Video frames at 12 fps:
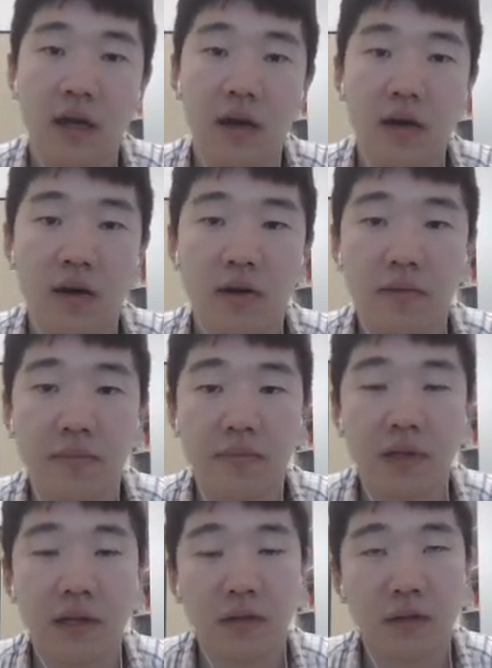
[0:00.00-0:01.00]
um,
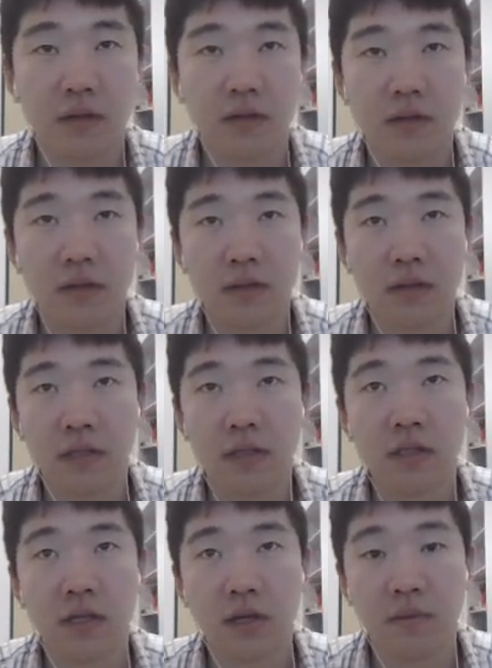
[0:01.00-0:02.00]

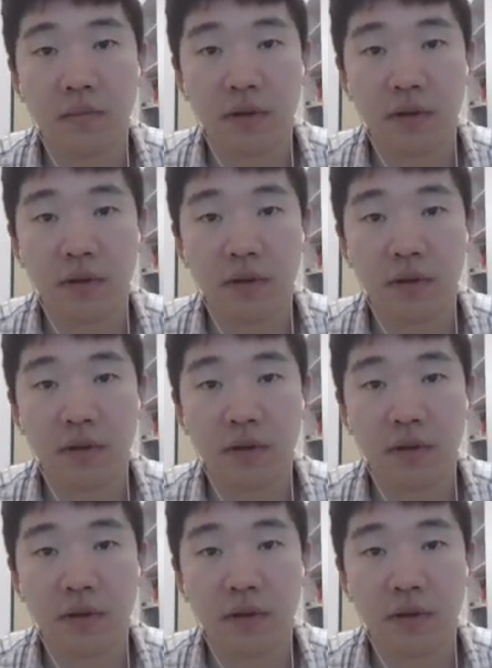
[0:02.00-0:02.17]
such a